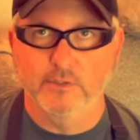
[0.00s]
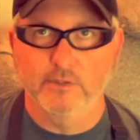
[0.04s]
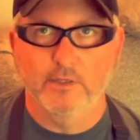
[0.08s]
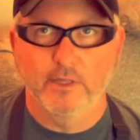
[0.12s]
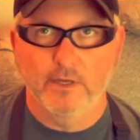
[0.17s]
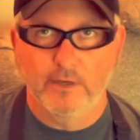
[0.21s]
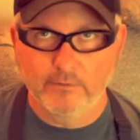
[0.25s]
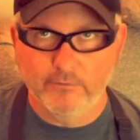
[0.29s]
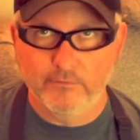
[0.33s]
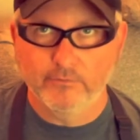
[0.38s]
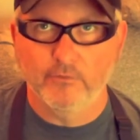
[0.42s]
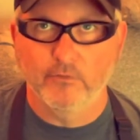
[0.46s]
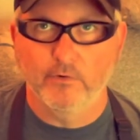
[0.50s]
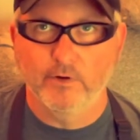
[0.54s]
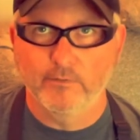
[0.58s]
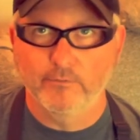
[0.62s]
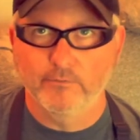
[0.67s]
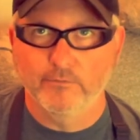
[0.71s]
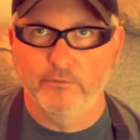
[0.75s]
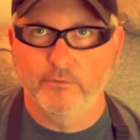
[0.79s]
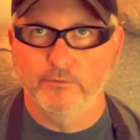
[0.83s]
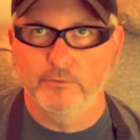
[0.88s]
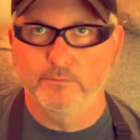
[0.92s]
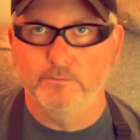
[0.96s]
love
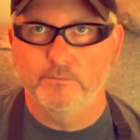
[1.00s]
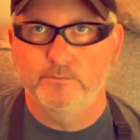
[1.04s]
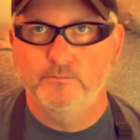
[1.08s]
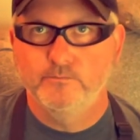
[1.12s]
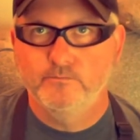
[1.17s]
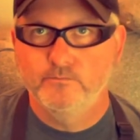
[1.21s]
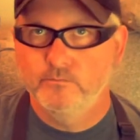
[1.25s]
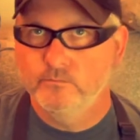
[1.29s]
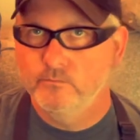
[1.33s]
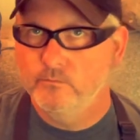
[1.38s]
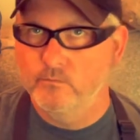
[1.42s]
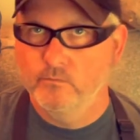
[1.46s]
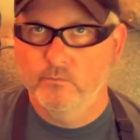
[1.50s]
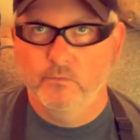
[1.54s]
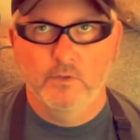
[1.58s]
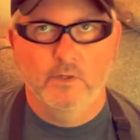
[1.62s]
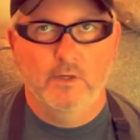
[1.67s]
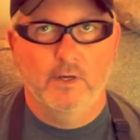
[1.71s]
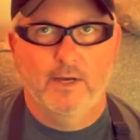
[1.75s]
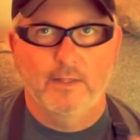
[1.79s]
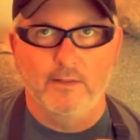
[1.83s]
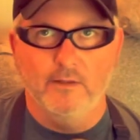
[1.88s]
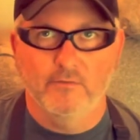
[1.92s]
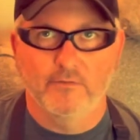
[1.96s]
grapefruit.
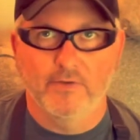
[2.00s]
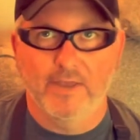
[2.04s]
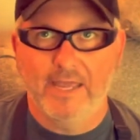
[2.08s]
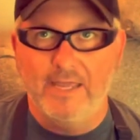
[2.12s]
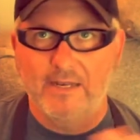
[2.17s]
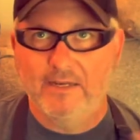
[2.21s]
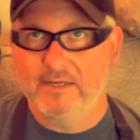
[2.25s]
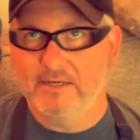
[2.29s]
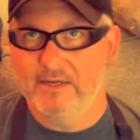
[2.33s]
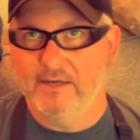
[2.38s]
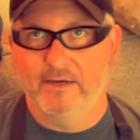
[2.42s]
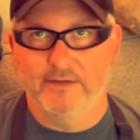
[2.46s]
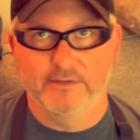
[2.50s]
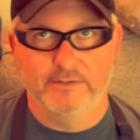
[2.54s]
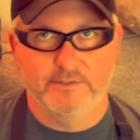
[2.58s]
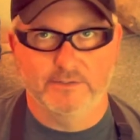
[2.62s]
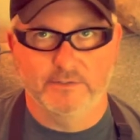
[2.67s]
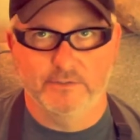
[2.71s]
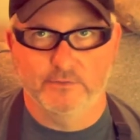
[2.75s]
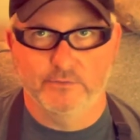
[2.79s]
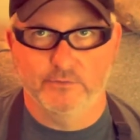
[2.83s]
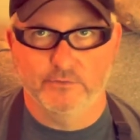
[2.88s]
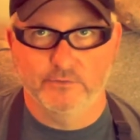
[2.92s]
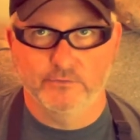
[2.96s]
I love any kind of
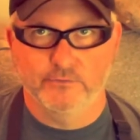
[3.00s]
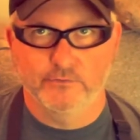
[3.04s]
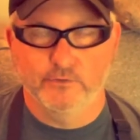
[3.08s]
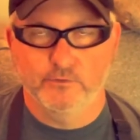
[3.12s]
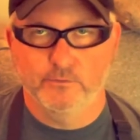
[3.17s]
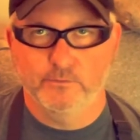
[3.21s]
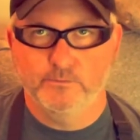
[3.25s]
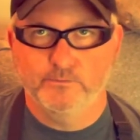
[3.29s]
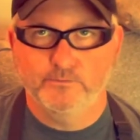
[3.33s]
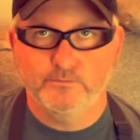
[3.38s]
citrus fruit.